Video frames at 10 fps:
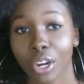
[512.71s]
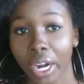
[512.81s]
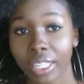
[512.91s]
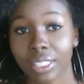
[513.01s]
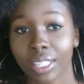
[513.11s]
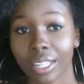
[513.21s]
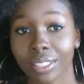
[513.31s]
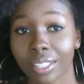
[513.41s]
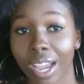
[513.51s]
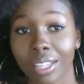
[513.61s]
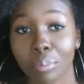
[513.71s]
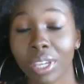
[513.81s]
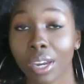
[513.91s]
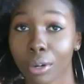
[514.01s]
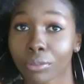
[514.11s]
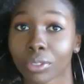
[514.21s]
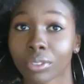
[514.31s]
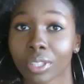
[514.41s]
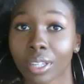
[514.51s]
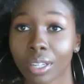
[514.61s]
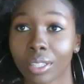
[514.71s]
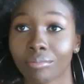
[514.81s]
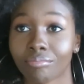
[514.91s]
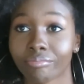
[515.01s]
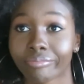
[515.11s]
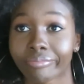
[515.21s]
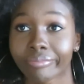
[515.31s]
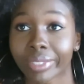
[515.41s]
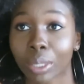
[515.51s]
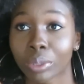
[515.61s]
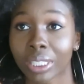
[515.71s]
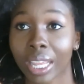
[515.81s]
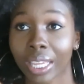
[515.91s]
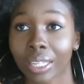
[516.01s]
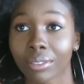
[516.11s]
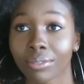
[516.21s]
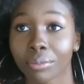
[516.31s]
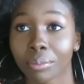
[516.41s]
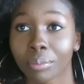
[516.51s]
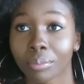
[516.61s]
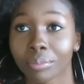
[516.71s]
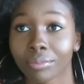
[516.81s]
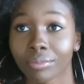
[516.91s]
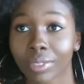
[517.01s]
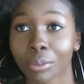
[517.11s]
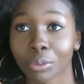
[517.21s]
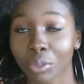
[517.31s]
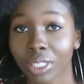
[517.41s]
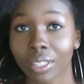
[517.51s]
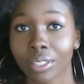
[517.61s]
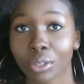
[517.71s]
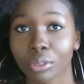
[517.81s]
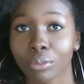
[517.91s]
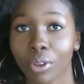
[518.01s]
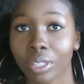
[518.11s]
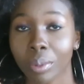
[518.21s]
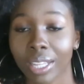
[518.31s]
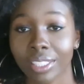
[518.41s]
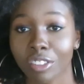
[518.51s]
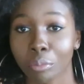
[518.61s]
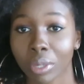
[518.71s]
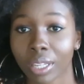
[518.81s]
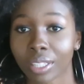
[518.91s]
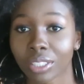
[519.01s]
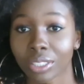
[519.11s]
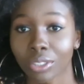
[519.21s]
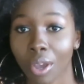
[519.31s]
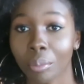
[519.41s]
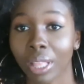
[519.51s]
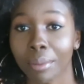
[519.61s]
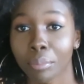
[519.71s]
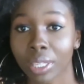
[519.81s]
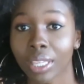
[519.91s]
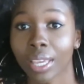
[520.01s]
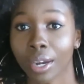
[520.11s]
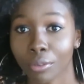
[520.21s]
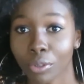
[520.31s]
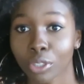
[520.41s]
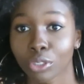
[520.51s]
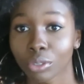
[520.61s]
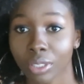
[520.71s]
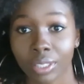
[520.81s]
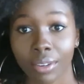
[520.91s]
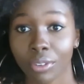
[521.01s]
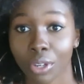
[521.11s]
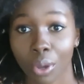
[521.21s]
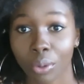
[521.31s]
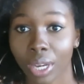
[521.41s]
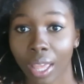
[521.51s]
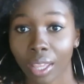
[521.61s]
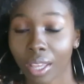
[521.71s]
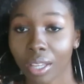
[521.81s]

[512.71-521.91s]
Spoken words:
Crazy. And you guys, be careful. It was a negative. It was really, you know, the false positive, but it just taught me, like, be careful, because you just never know. Like,